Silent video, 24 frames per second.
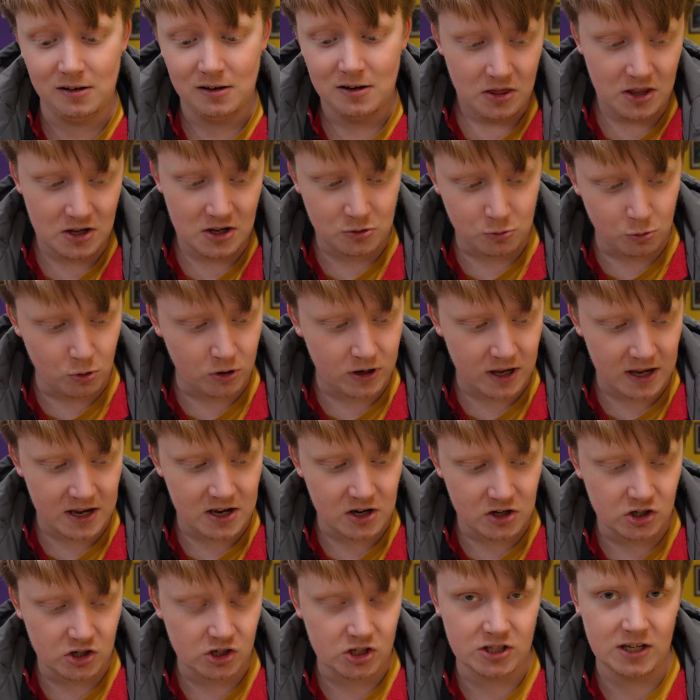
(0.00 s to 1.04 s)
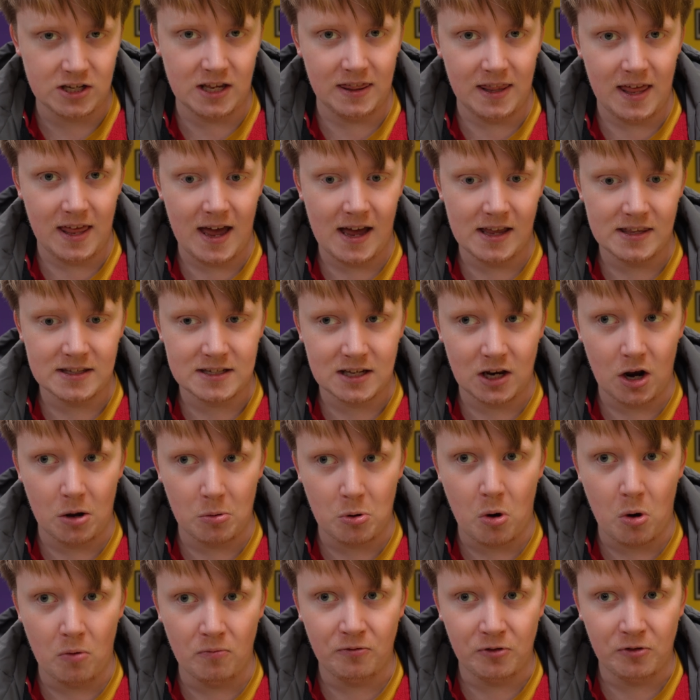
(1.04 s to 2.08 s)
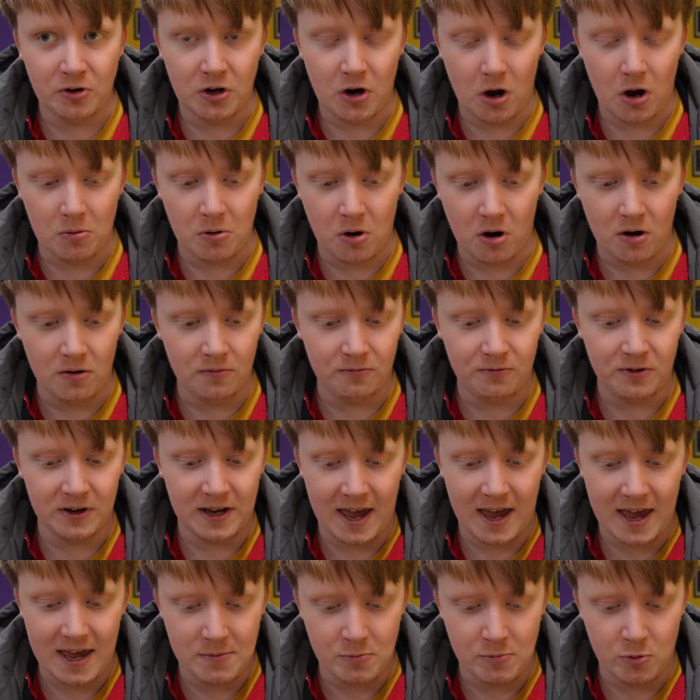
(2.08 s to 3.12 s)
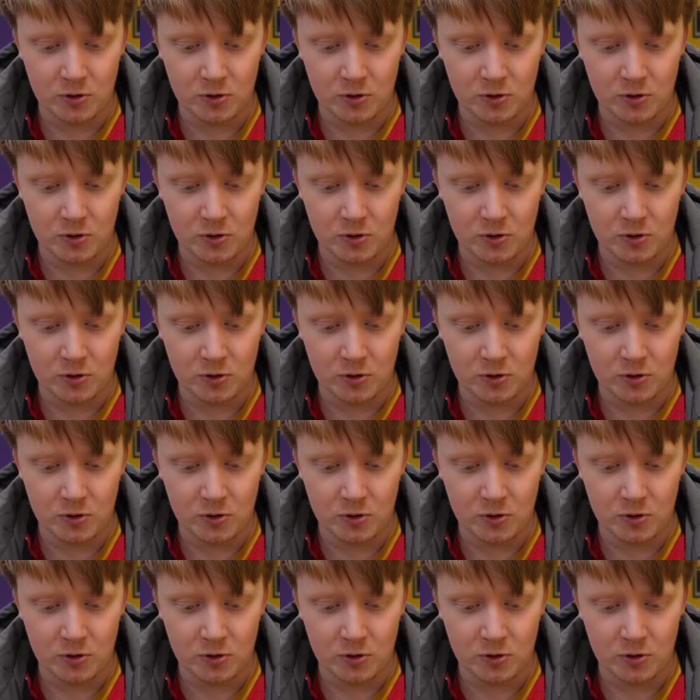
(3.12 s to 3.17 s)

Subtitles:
This rookie can just sit there until I'm confident I'm going for game,